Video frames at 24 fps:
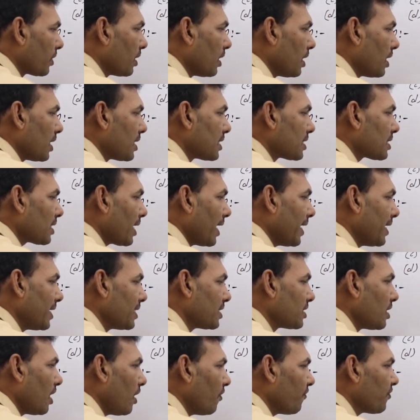size
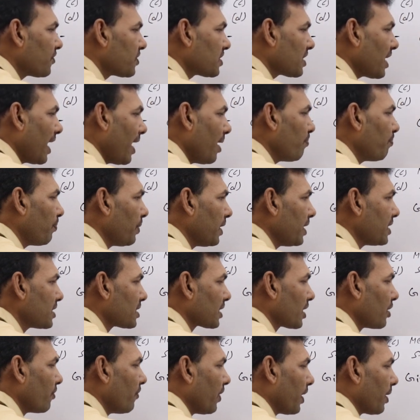of sample is
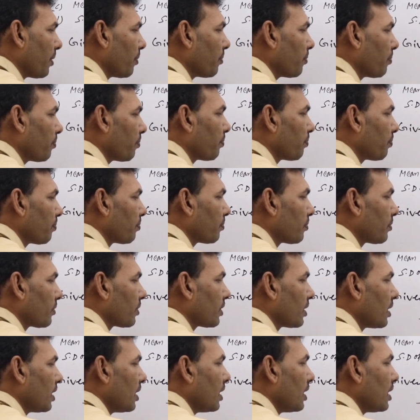given.
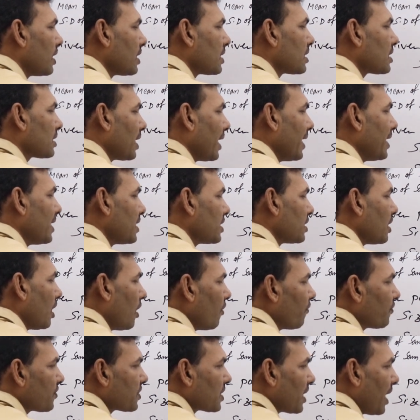Size of
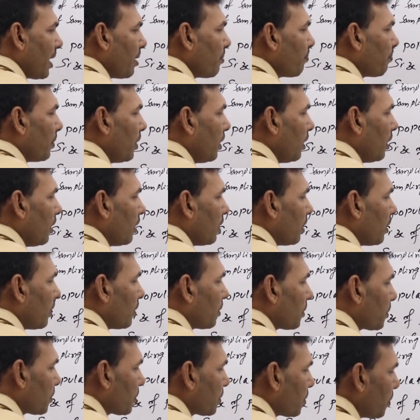sample
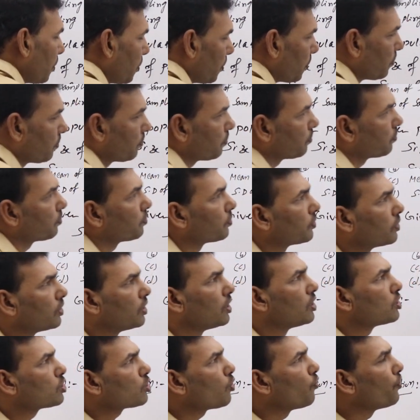2.
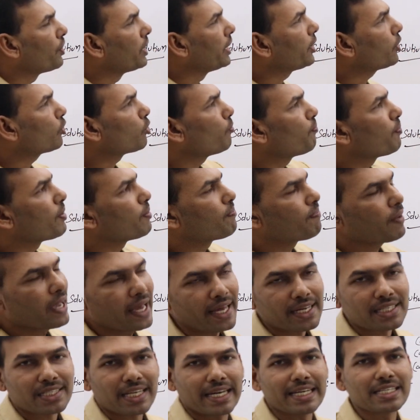So we need to prepare
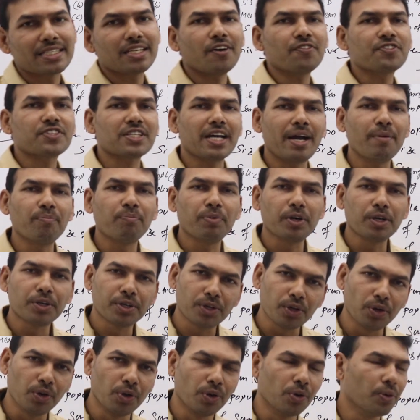size of sample
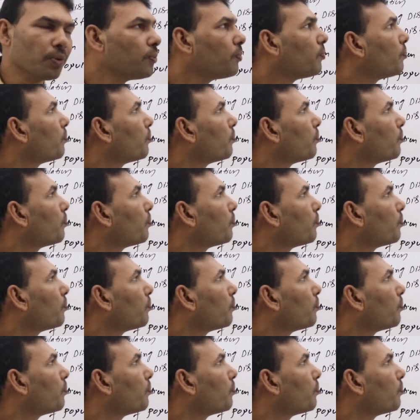2